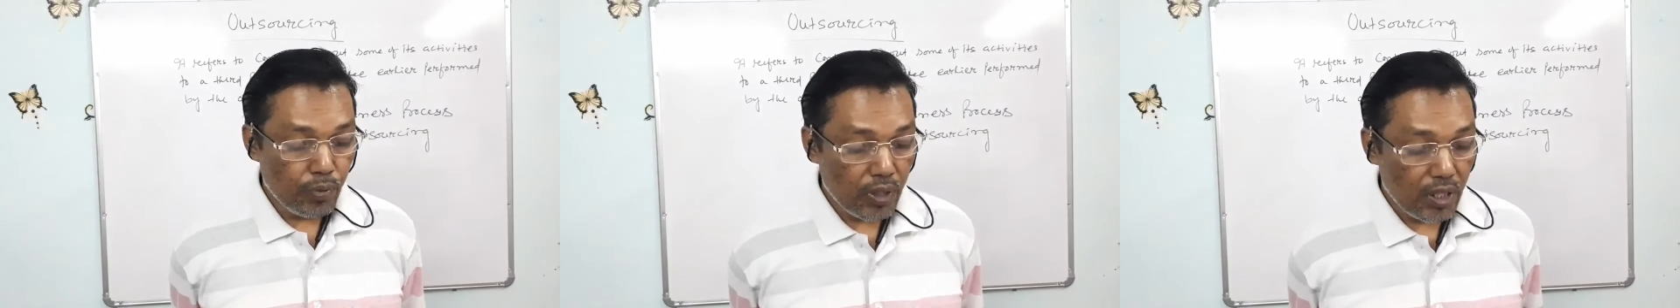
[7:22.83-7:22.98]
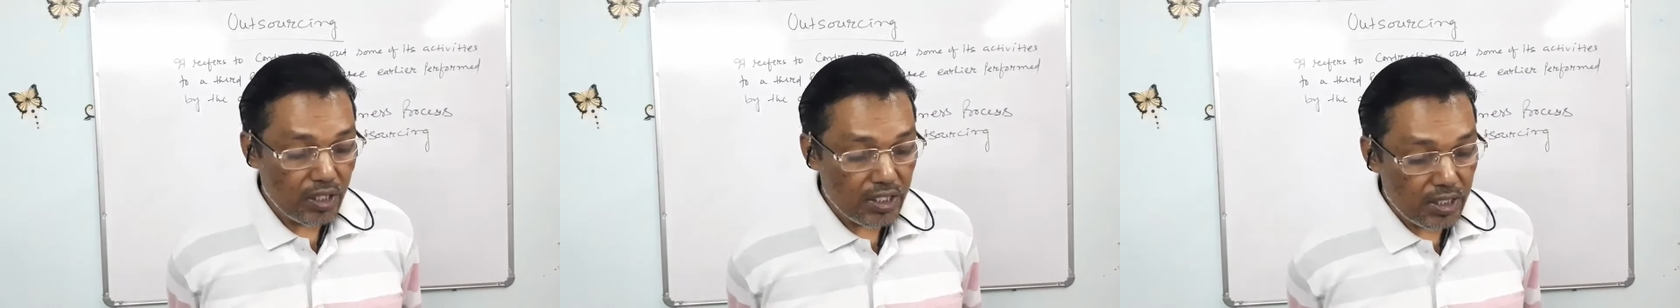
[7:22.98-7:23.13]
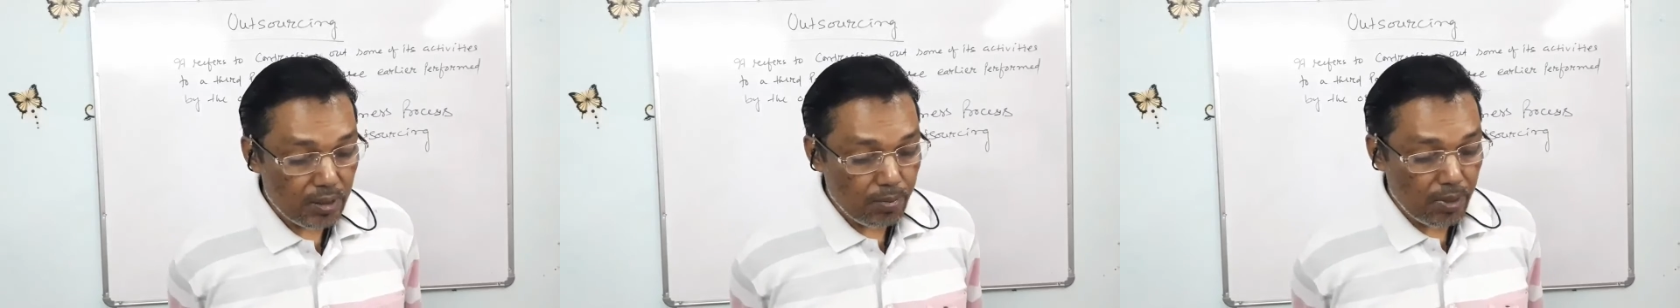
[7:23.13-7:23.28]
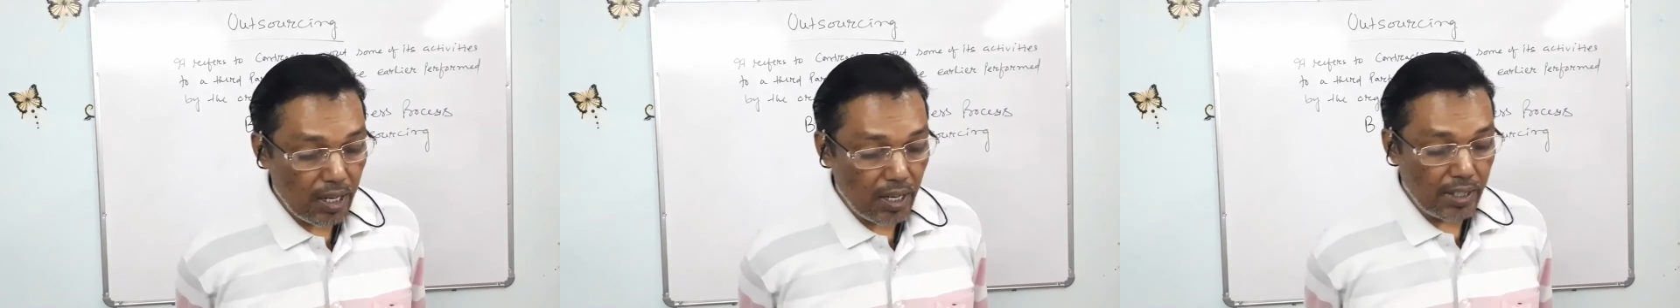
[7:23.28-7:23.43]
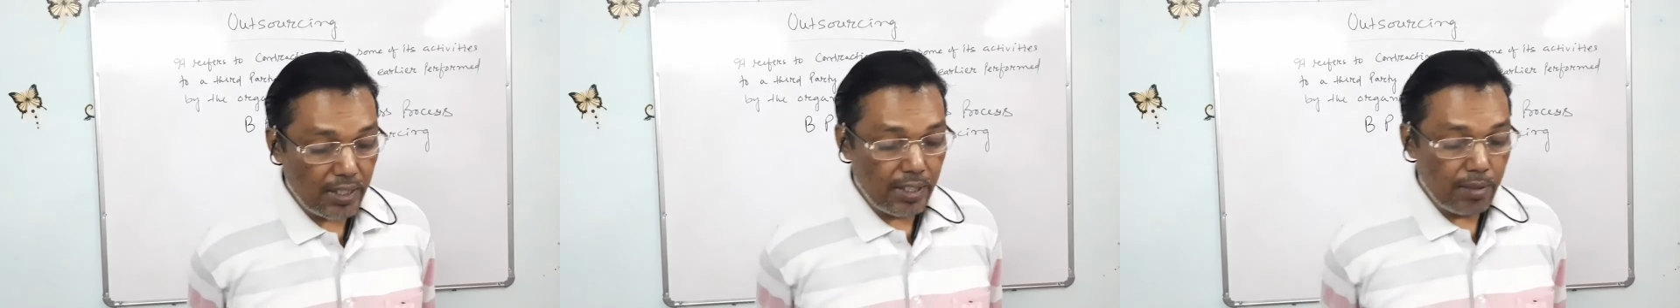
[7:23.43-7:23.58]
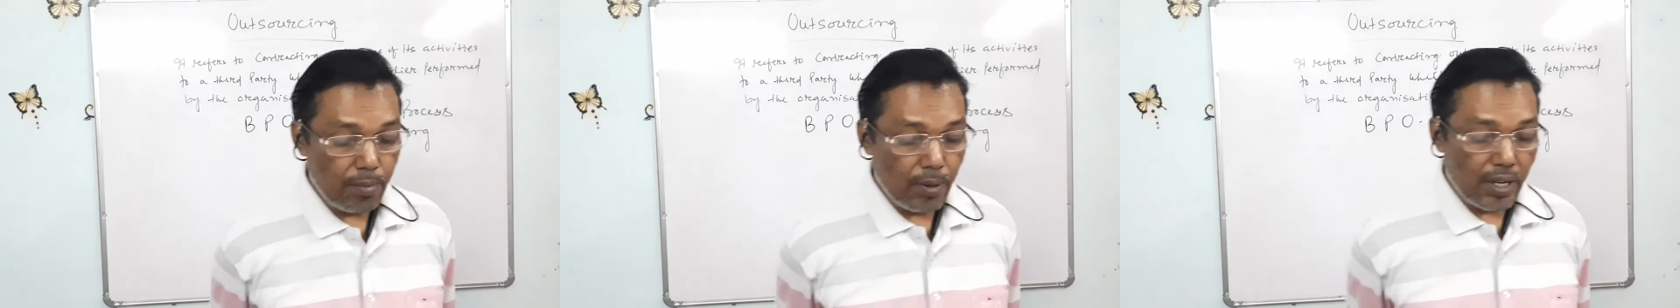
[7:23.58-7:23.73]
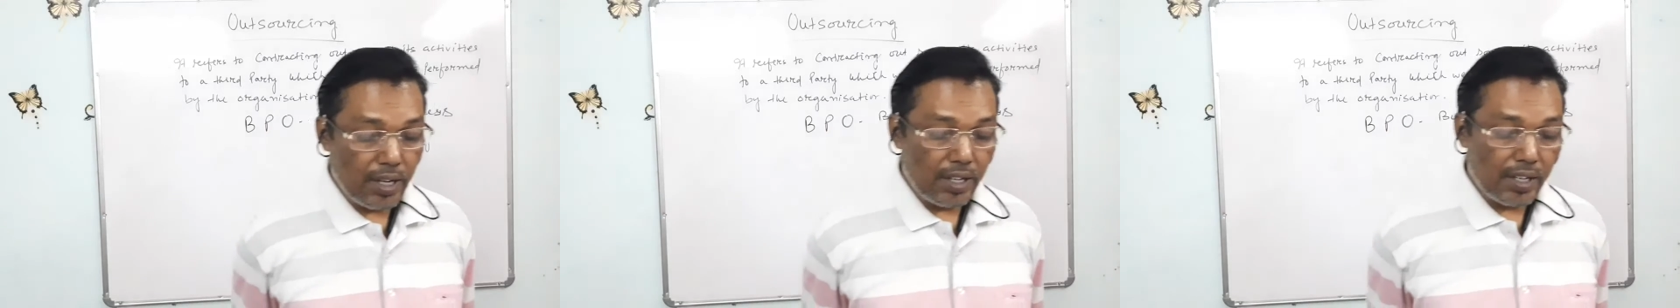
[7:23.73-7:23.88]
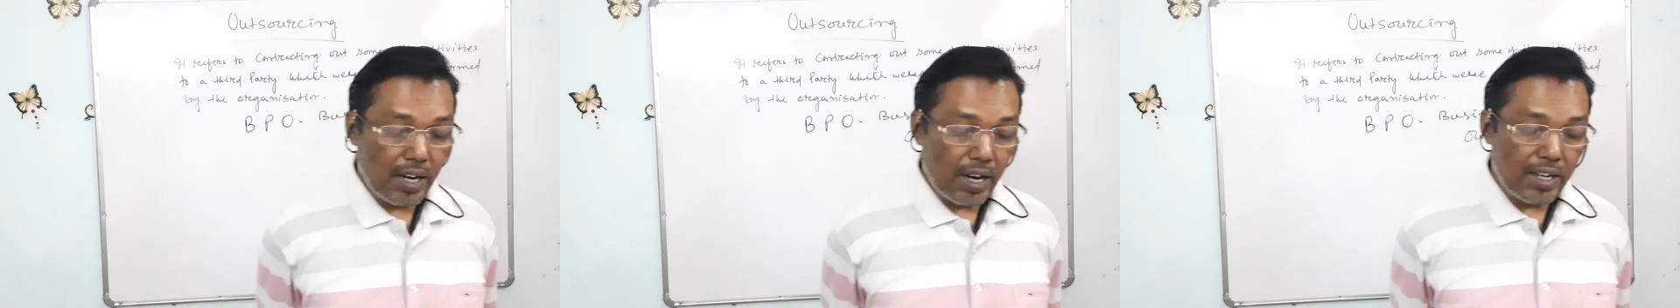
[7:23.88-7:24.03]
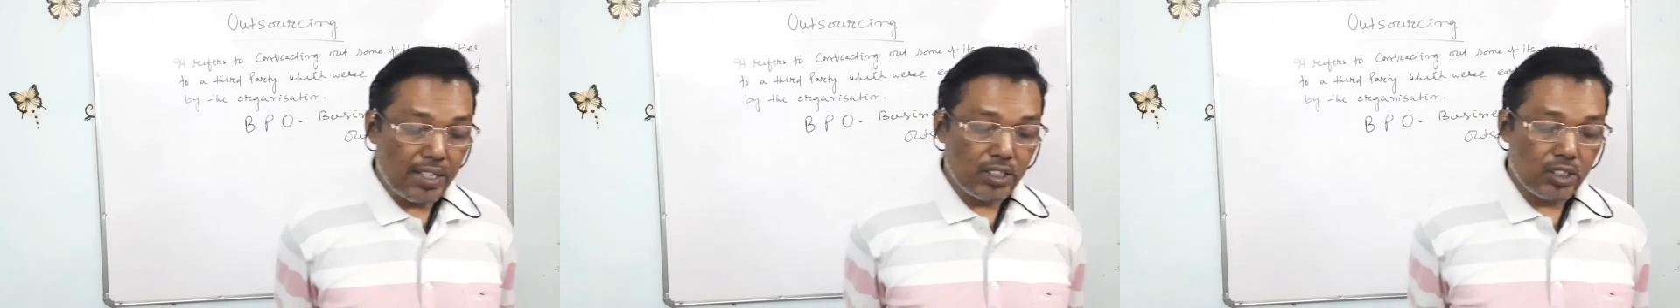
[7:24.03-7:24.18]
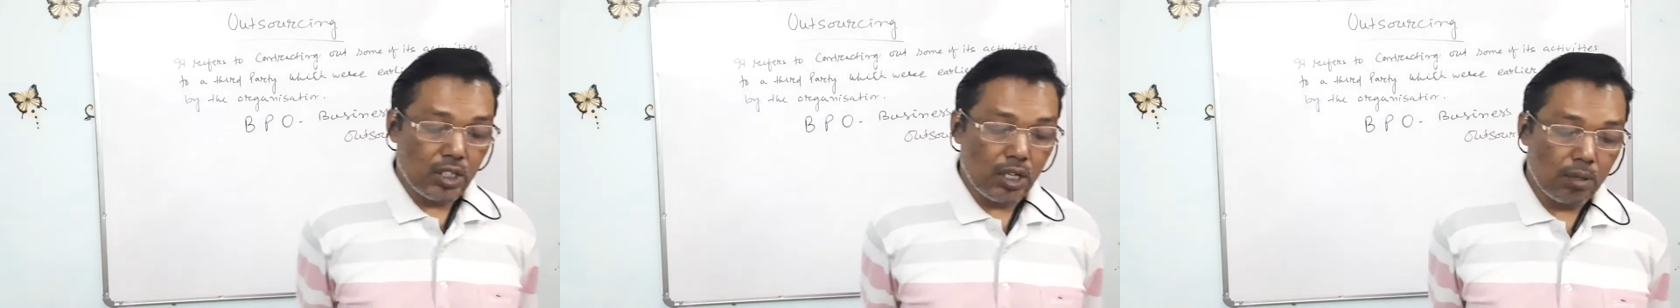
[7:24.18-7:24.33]
Similarly, different
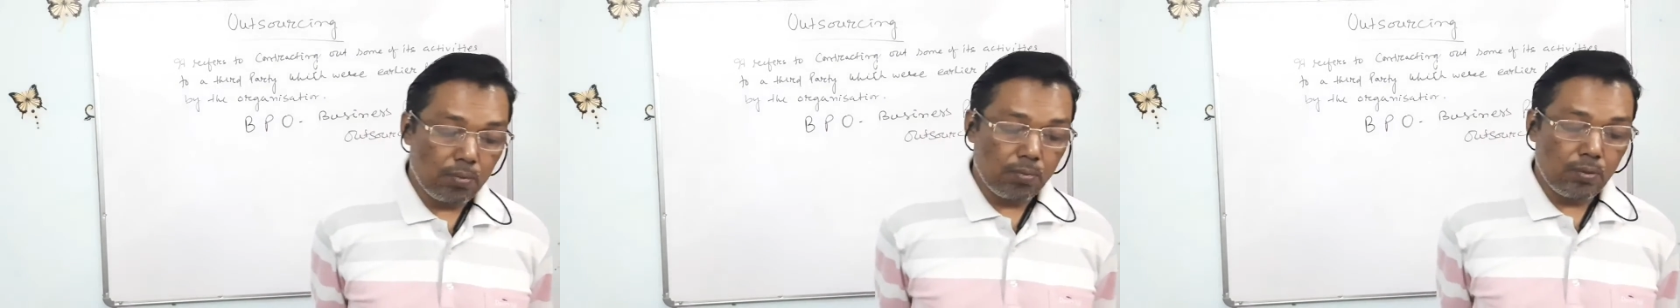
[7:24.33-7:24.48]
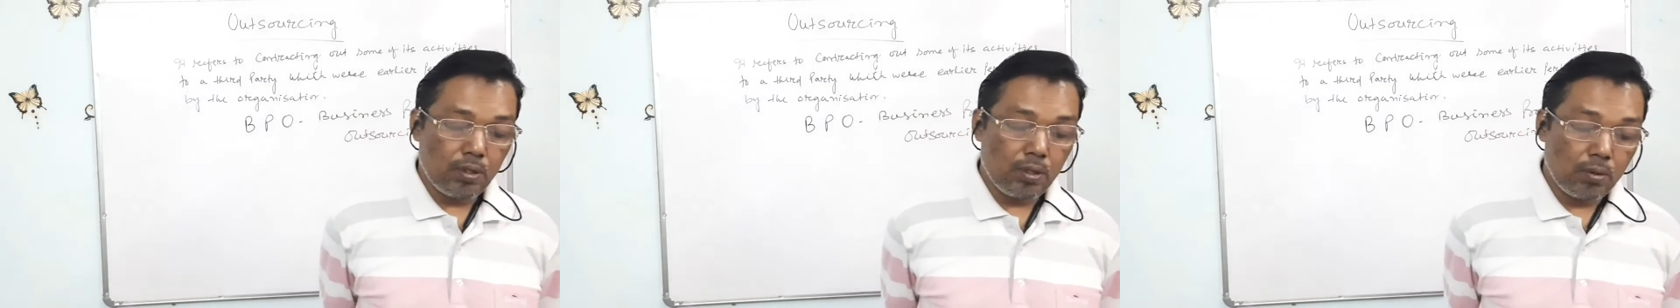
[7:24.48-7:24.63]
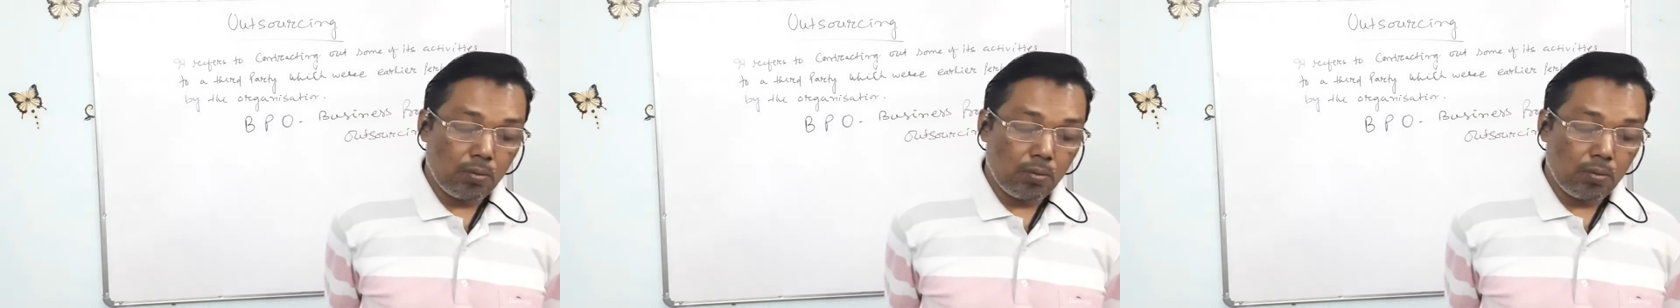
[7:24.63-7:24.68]
kinds of